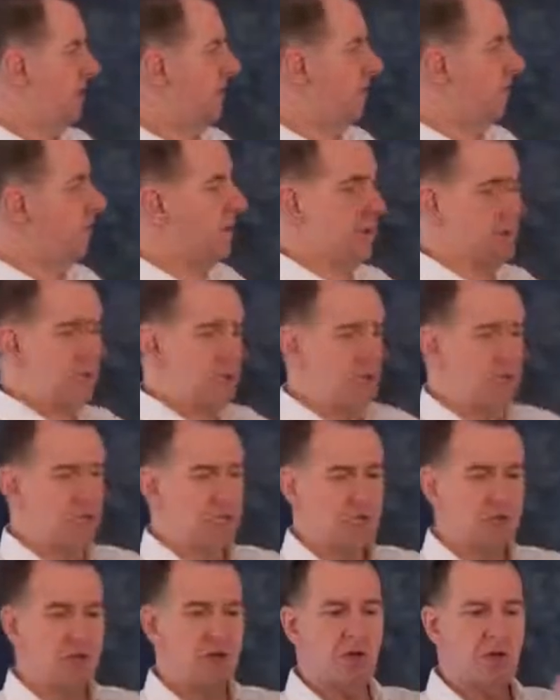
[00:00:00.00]
if
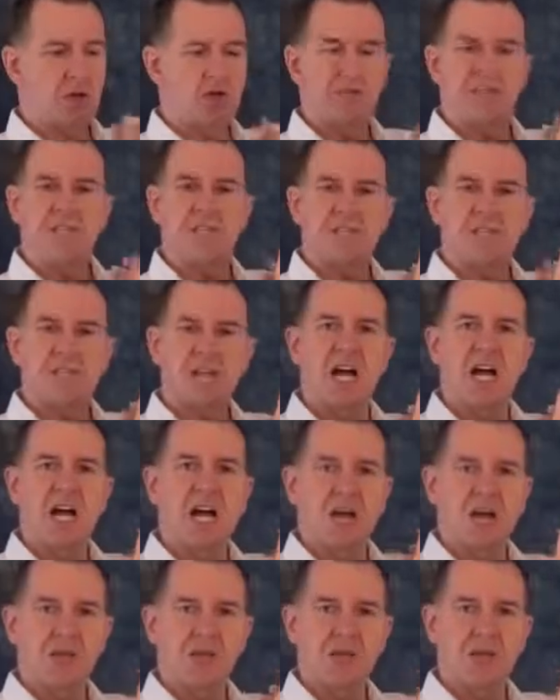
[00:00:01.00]
we're stuck on the
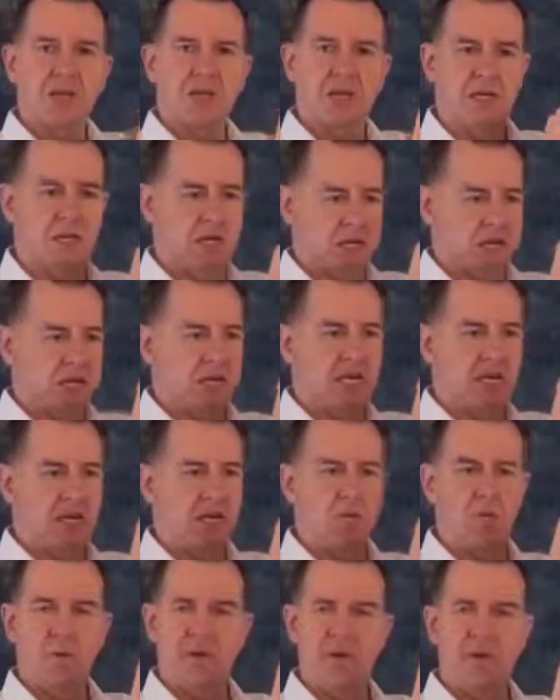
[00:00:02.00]
facade
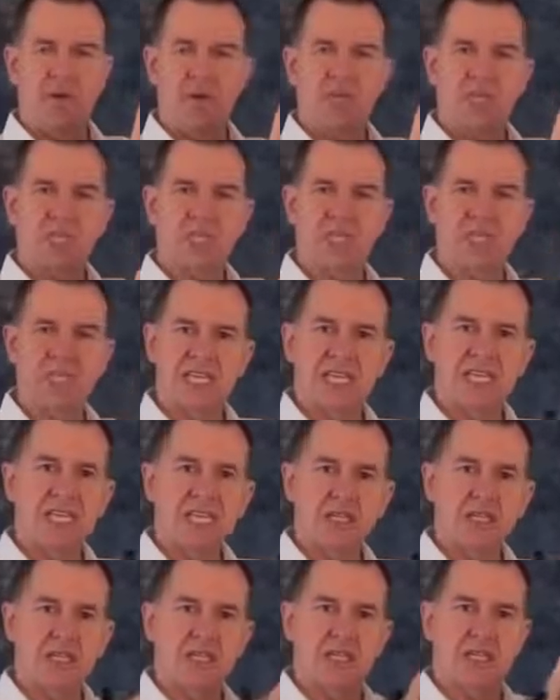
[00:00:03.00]
here, we're not going to see
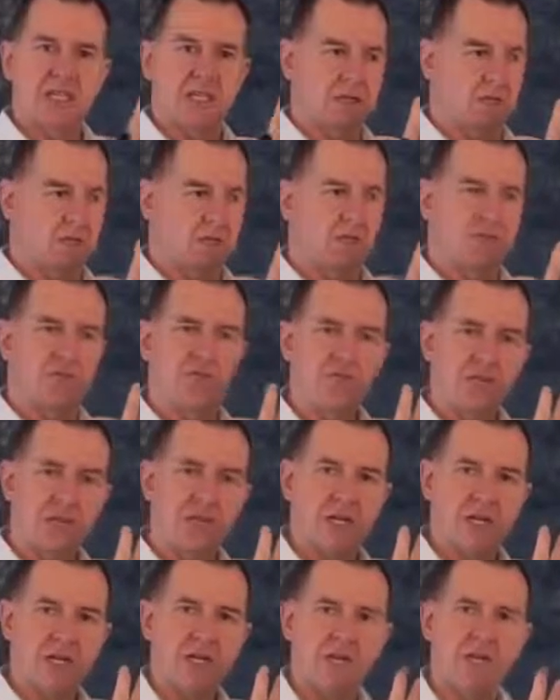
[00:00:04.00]
any of this, the
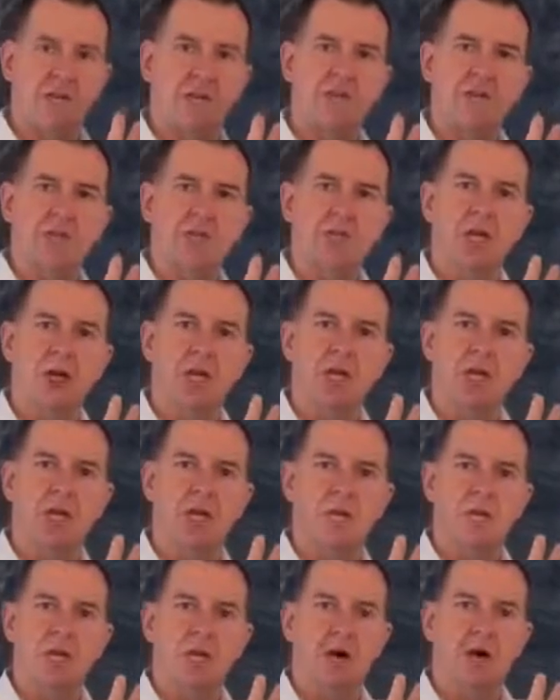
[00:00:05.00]
real stuff that's going
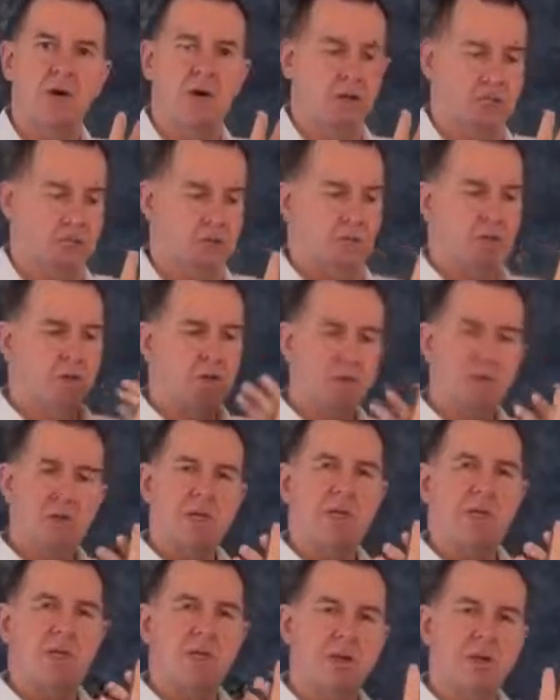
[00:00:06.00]
on behind. So
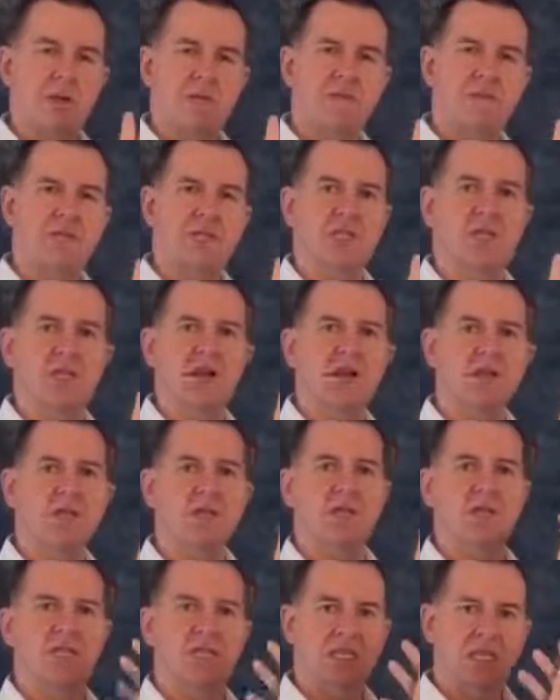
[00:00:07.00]
whilst we look at the
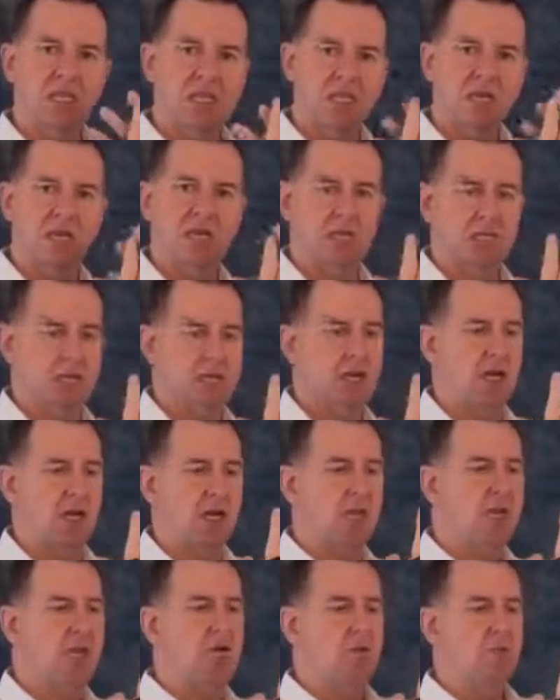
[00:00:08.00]
facade, we see the
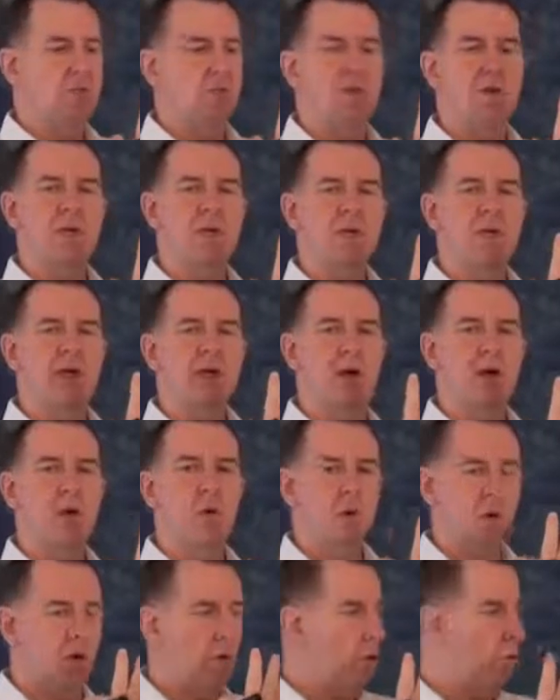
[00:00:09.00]
facade, we
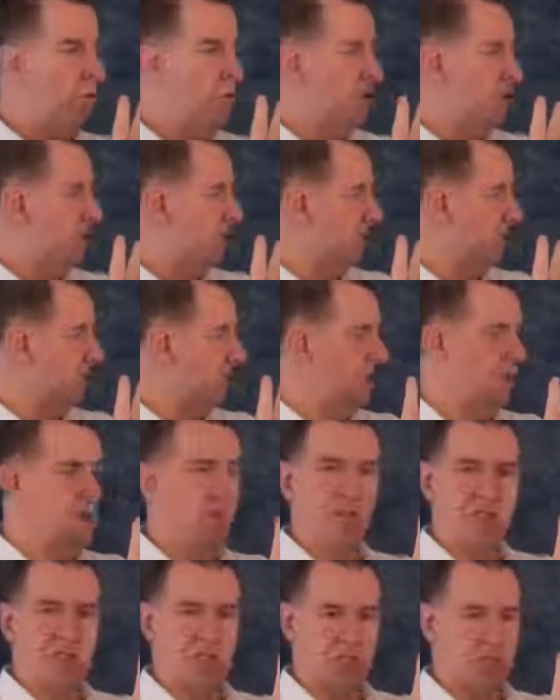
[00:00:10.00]
are always asking
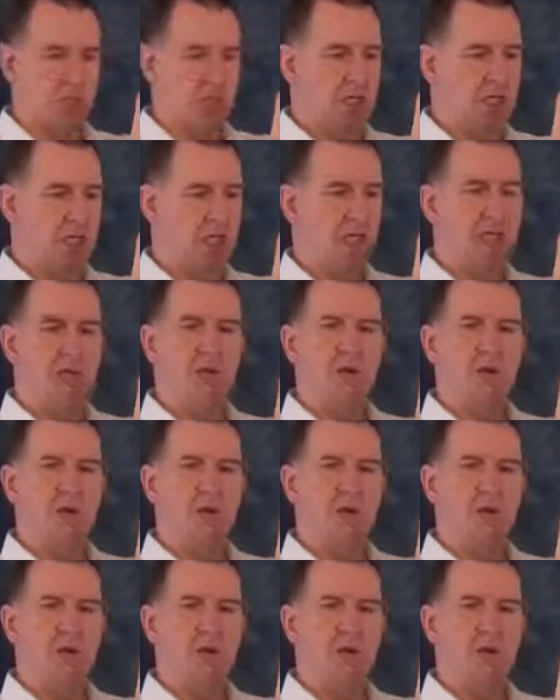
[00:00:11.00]
the question,